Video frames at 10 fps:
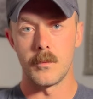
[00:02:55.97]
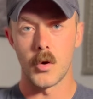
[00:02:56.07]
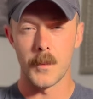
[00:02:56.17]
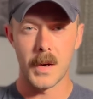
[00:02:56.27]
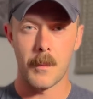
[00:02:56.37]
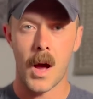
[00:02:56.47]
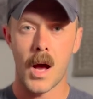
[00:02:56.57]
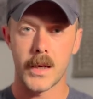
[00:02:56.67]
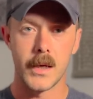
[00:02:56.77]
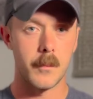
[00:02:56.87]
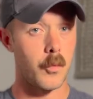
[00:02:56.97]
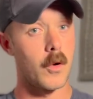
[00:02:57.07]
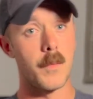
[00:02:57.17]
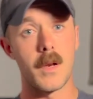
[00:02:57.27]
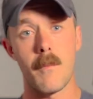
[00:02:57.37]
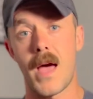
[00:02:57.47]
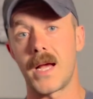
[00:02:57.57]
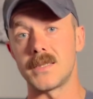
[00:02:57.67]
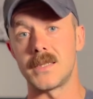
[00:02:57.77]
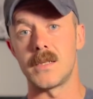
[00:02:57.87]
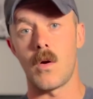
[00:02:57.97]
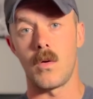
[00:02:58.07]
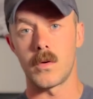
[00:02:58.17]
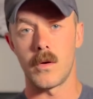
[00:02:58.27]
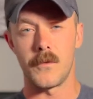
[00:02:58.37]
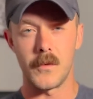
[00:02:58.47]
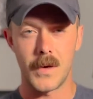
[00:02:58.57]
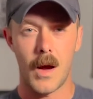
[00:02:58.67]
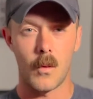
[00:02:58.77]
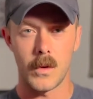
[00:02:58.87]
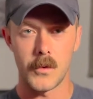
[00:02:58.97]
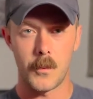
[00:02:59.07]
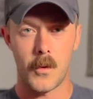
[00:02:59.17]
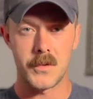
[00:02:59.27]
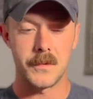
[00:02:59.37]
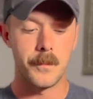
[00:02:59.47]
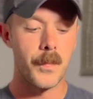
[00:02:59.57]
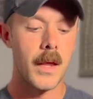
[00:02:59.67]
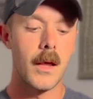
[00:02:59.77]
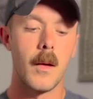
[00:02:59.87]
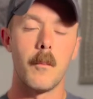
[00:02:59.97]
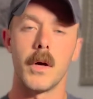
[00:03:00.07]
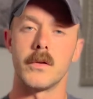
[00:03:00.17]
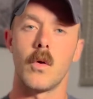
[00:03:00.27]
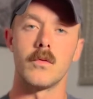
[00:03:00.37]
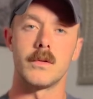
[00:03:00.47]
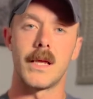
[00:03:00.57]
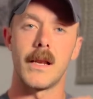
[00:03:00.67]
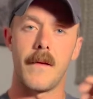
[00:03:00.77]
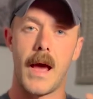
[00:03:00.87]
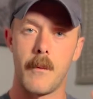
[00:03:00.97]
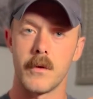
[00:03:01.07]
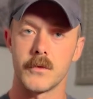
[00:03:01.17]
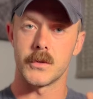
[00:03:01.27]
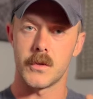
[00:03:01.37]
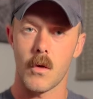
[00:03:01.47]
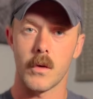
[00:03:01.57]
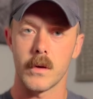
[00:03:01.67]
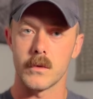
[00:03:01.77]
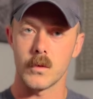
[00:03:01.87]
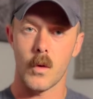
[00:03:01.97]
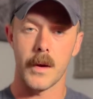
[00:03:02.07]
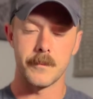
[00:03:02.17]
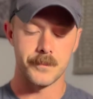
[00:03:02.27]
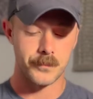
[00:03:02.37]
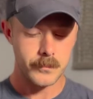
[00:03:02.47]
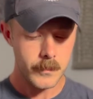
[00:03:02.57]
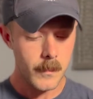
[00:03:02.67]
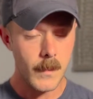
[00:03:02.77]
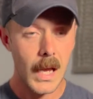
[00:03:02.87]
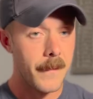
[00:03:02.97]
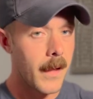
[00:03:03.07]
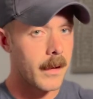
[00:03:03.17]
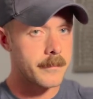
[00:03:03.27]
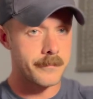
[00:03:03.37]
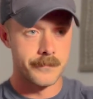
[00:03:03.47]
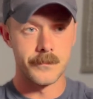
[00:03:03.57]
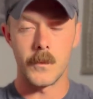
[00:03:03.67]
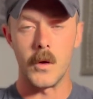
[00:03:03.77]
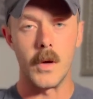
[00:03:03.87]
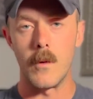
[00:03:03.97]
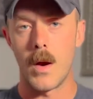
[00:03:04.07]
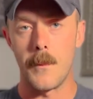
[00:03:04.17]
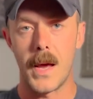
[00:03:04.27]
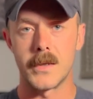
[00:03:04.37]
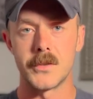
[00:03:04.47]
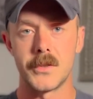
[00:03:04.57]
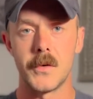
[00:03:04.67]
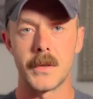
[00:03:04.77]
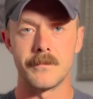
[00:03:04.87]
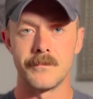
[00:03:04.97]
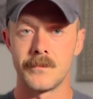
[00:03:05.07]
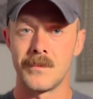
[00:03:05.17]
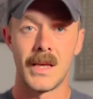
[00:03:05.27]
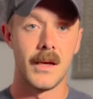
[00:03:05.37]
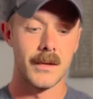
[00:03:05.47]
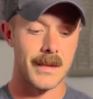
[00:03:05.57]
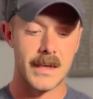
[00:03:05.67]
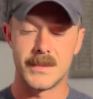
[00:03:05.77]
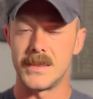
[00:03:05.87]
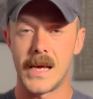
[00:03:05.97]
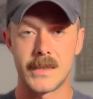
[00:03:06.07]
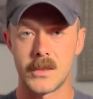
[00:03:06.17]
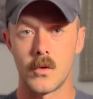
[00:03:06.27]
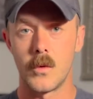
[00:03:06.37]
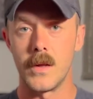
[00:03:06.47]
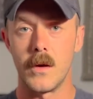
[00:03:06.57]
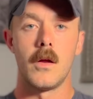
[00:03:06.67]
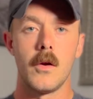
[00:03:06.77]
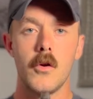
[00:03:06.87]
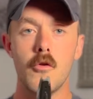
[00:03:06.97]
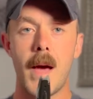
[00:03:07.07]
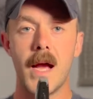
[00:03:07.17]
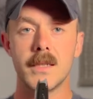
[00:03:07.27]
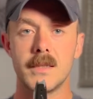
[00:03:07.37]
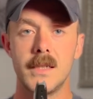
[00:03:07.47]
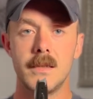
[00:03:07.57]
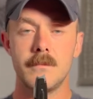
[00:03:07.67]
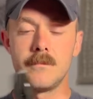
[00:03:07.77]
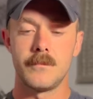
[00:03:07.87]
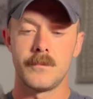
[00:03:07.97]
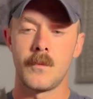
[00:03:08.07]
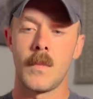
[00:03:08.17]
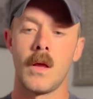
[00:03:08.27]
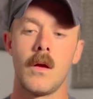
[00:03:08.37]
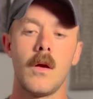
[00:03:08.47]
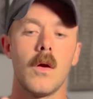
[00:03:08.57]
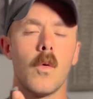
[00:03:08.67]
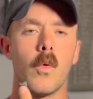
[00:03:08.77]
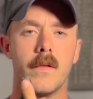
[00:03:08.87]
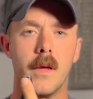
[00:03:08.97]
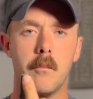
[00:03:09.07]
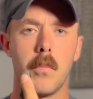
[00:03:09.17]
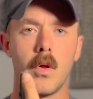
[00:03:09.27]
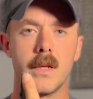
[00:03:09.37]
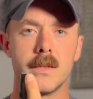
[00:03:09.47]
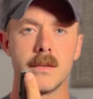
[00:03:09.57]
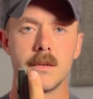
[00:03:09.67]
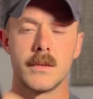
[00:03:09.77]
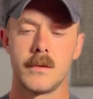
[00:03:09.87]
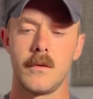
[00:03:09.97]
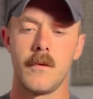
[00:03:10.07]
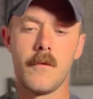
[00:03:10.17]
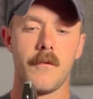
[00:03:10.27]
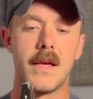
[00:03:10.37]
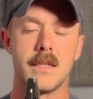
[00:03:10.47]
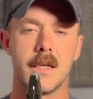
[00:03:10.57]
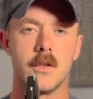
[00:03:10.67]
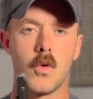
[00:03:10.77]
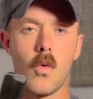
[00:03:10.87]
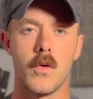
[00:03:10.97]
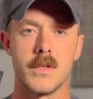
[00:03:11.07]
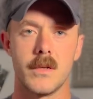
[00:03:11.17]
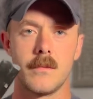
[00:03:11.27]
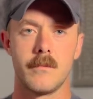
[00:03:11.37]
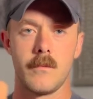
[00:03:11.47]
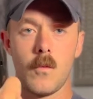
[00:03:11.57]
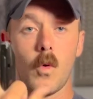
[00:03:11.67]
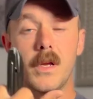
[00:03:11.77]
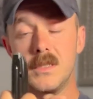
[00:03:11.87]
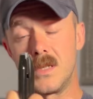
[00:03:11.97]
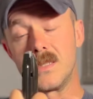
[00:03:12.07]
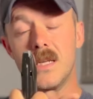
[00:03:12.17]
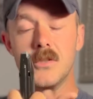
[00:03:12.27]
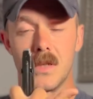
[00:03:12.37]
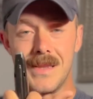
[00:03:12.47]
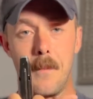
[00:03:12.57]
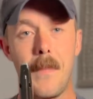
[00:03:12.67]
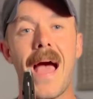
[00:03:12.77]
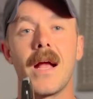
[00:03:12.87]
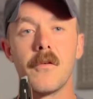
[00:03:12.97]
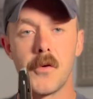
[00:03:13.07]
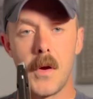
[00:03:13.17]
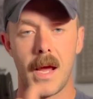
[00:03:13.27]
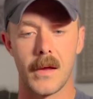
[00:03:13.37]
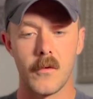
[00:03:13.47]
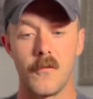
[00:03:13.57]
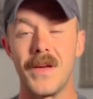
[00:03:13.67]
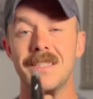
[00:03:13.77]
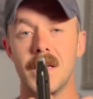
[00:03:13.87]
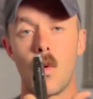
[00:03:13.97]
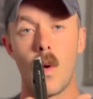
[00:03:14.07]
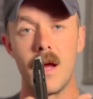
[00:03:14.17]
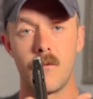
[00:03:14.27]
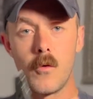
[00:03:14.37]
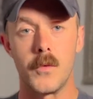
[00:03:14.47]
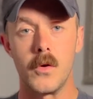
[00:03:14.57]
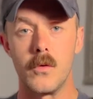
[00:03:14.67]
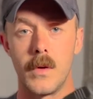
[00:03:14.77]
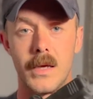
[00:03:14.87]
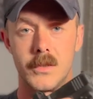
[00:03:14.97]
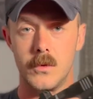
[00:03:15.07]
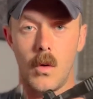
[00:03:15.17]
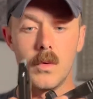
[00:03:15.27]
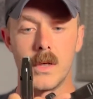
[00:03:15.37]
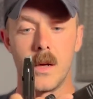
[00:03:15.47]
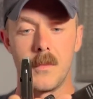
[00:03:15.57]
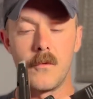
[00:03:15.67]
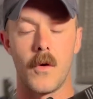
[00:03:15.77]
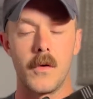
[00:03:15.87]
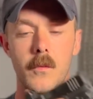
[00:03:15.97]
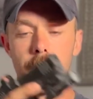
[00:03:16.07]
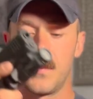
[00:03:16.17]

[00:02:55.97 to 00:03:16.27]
Put them in a pocket, put them in a magazine holder if you've got one on your person, but don't get in the habit of throwing those away. And then you get right back to shooting. That's a tactical reload. New magazine with the bullet facing towards what is essentially the back of your hand or facing away from you as you hold it up in front of you.